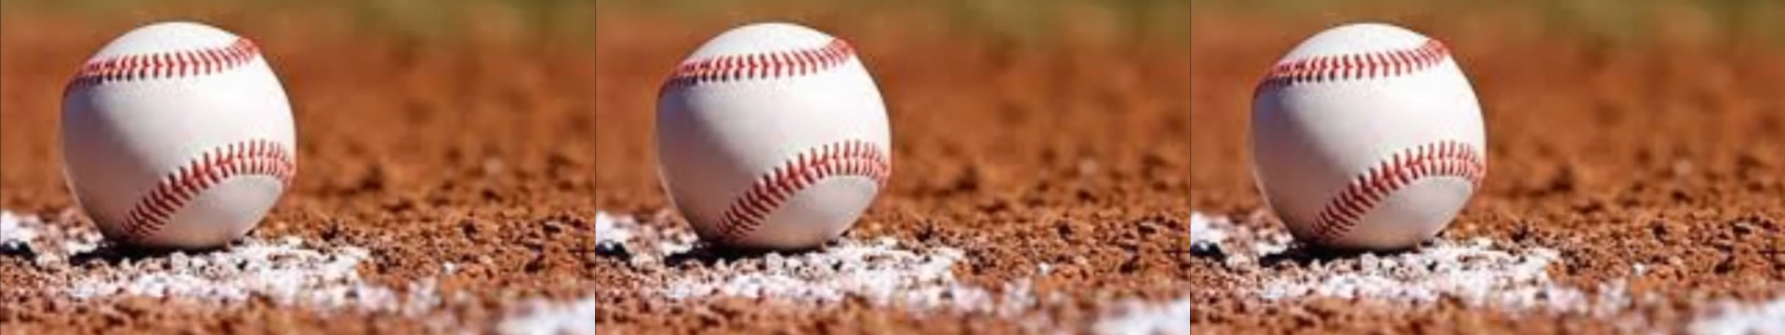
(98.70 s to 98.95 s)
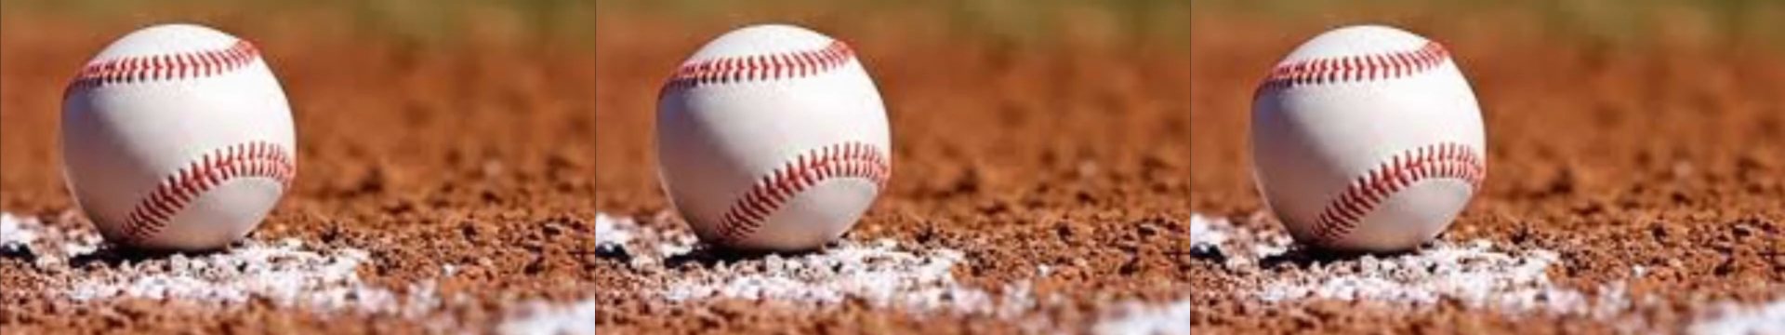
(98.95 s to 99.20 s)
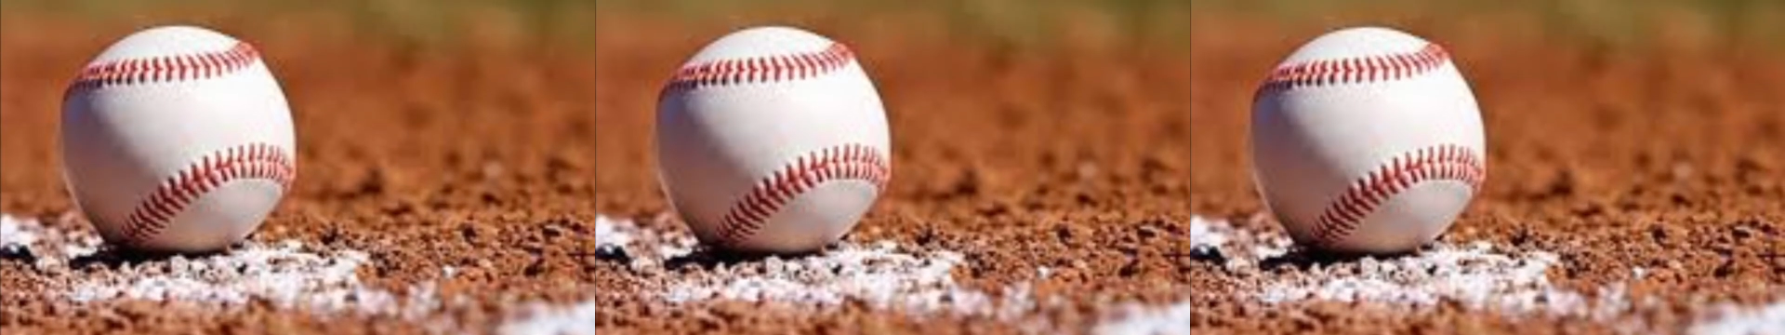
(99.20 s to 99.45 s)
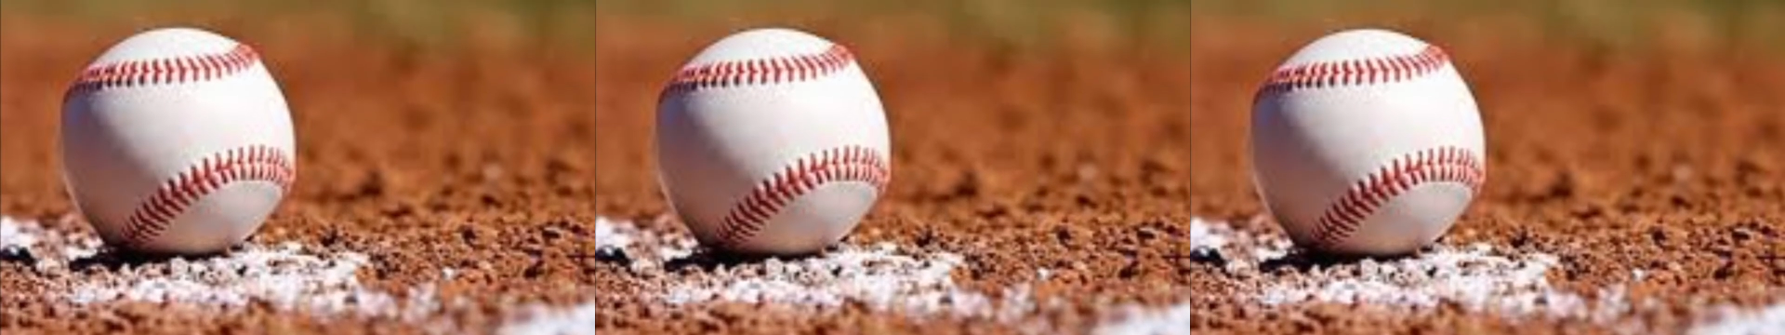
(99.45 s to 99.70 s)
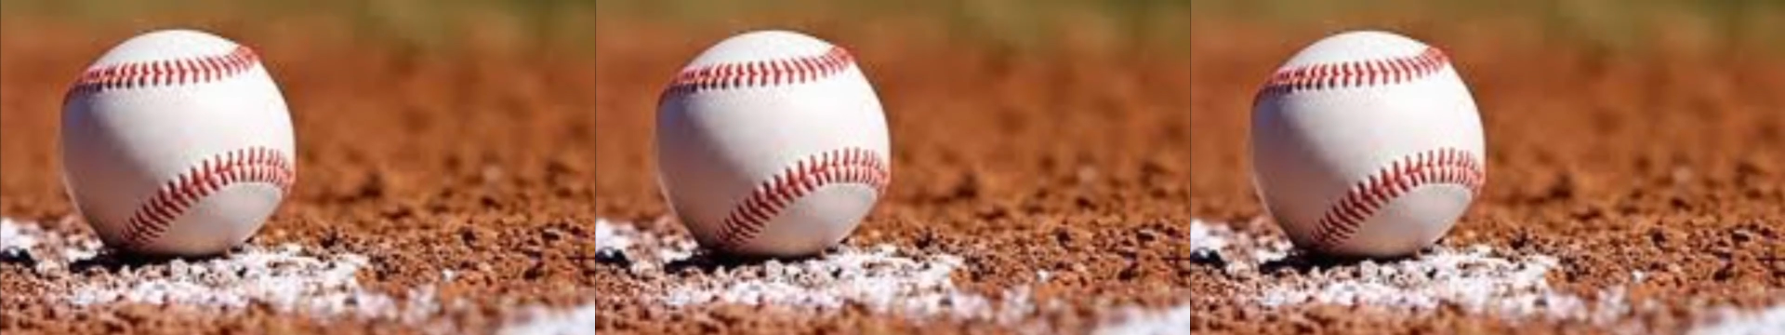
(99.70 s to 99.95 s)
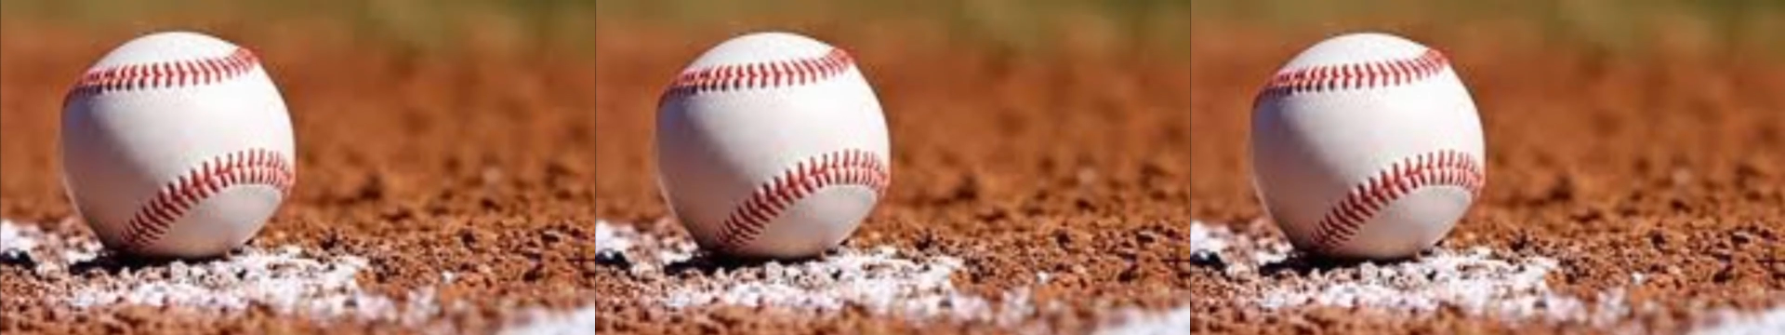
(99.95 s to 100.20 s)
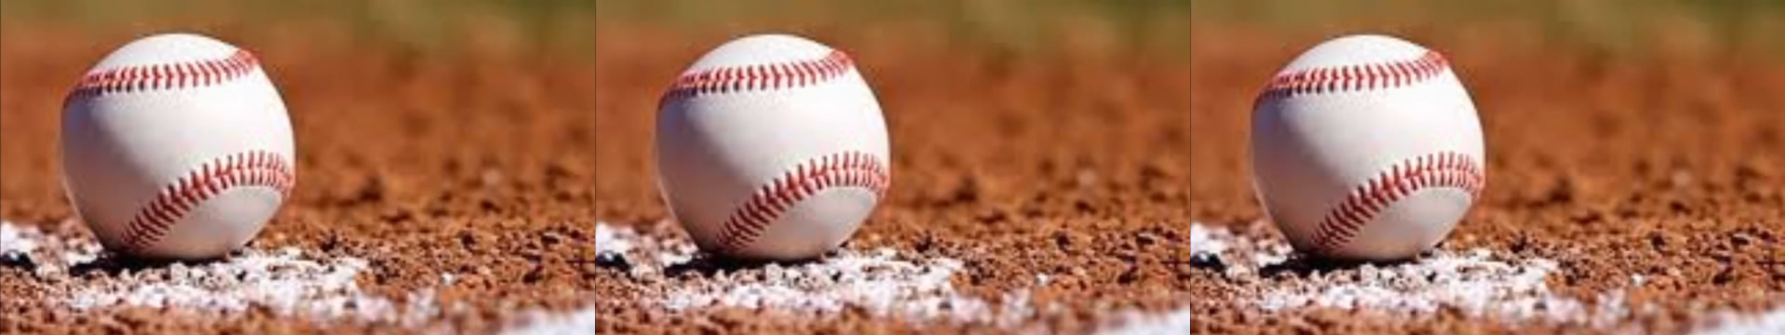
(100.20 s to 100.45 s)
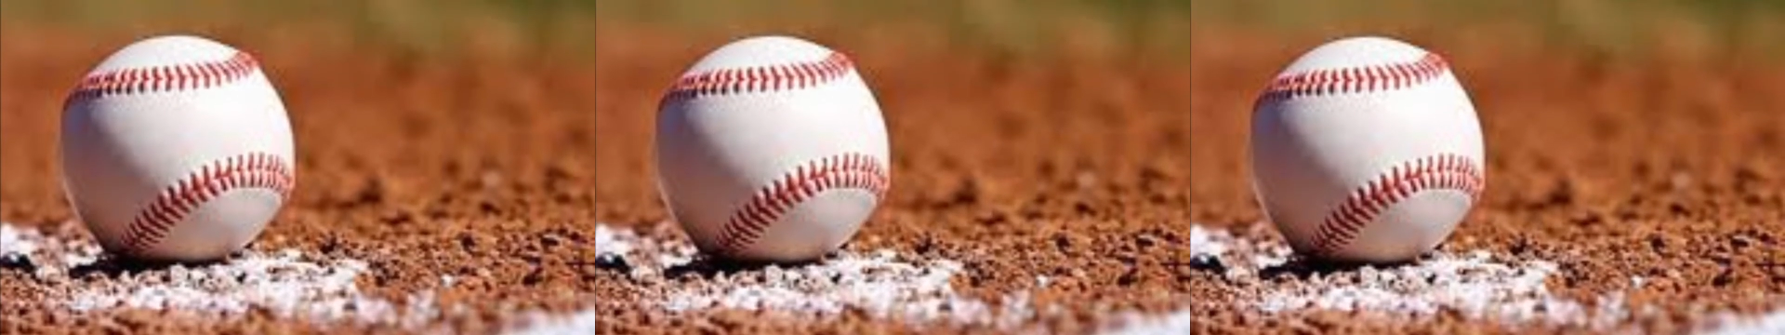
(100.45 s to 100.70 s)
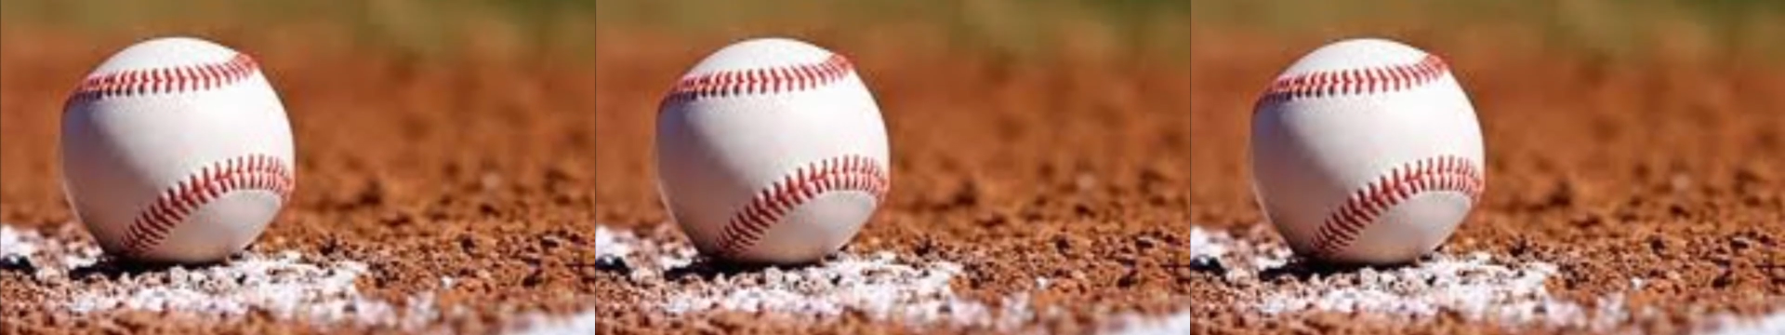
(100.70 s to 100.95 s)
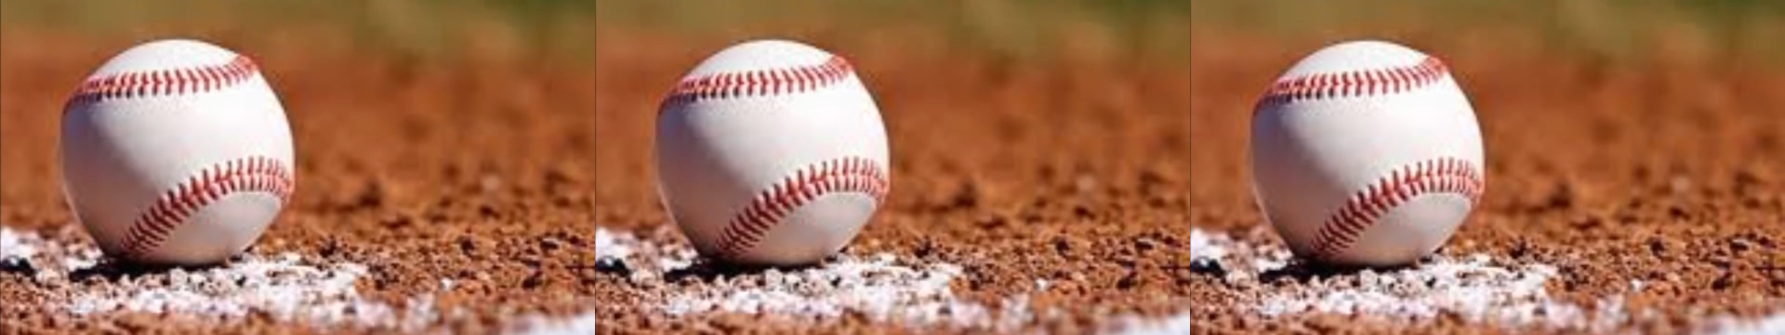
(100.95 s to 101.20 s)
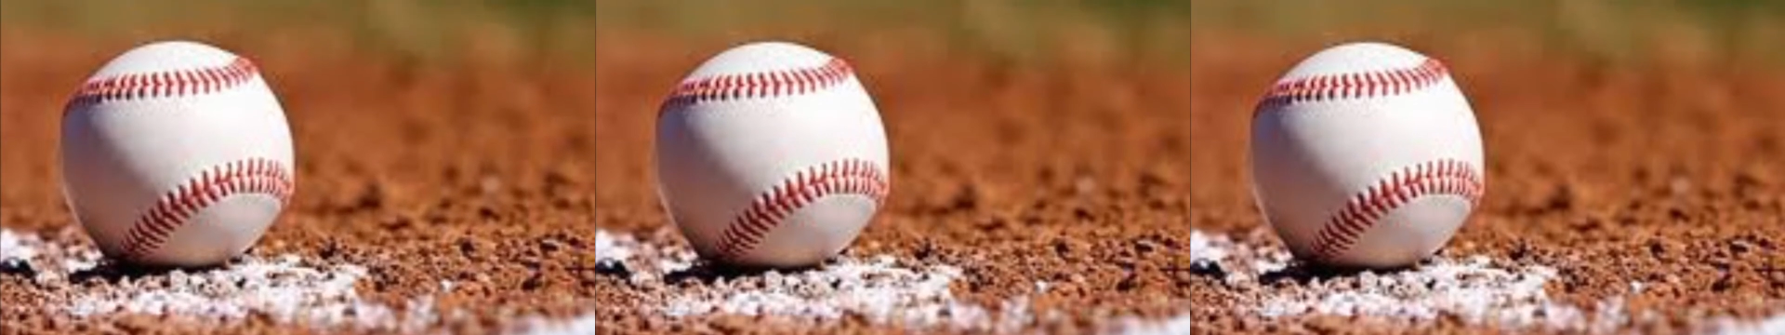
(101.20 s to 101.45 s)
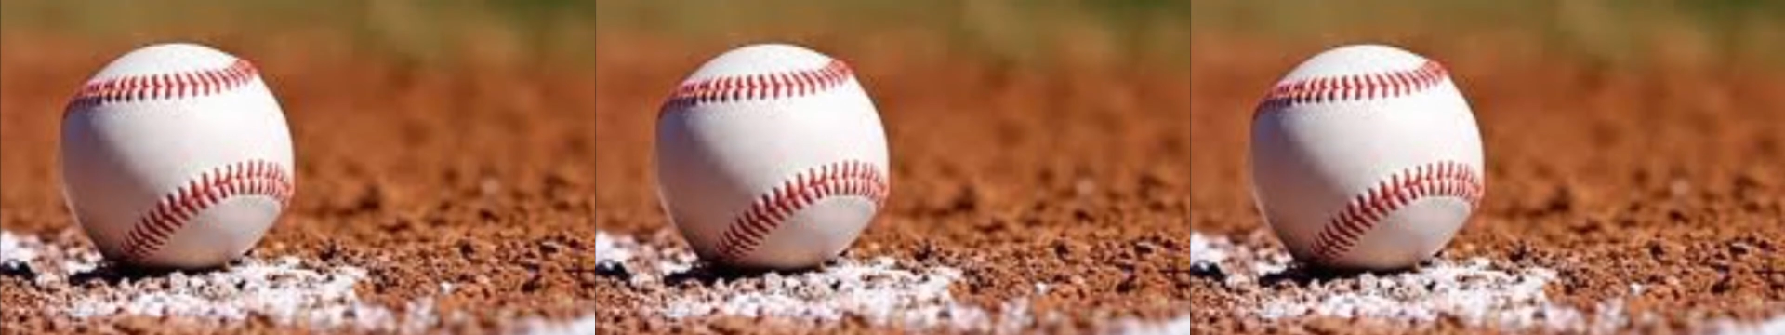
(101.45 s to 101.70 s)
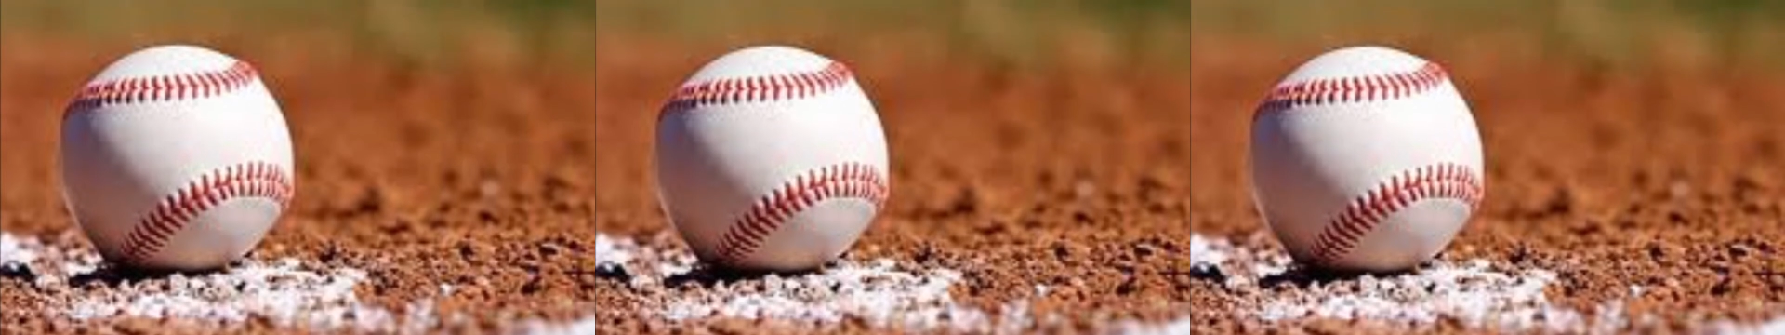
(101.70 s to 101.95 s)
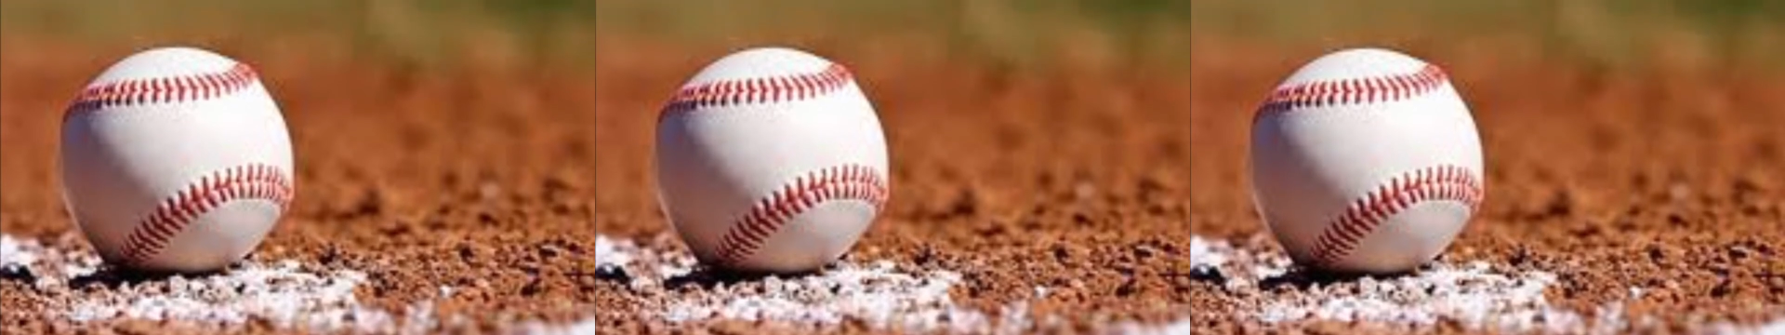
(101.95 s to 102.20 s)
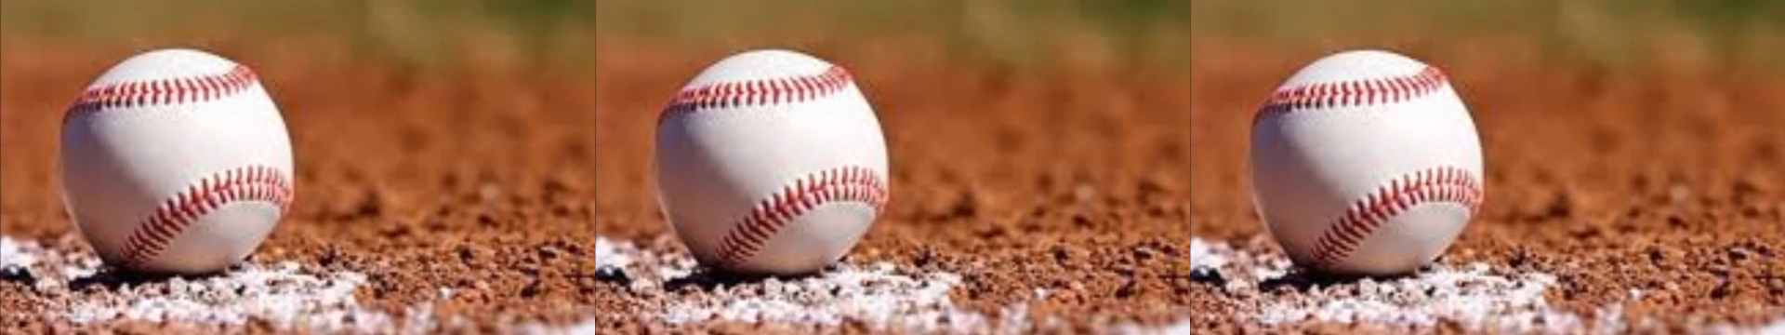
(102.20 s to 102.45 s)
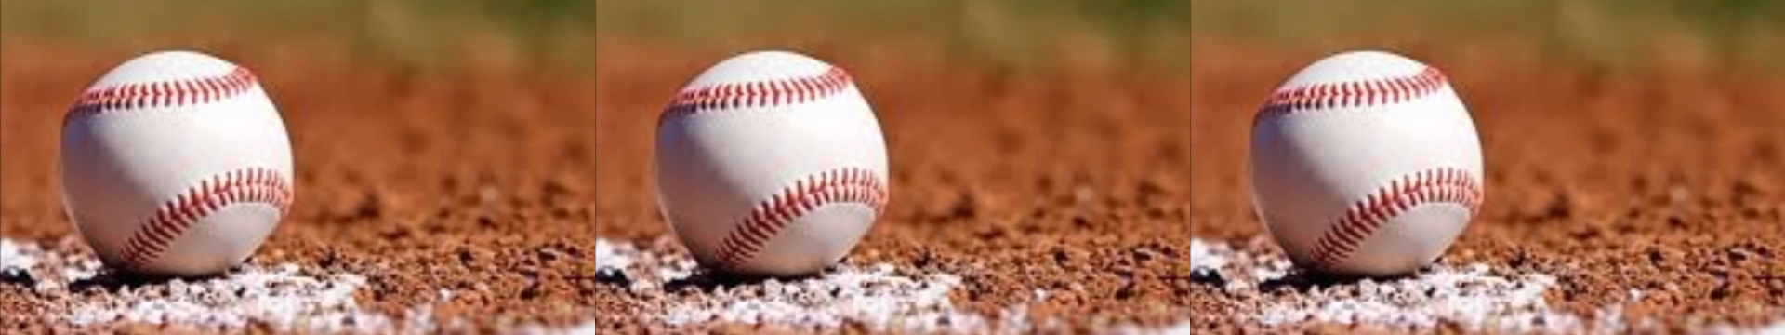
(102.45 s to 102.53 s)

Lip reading: [unreadable: no face in view]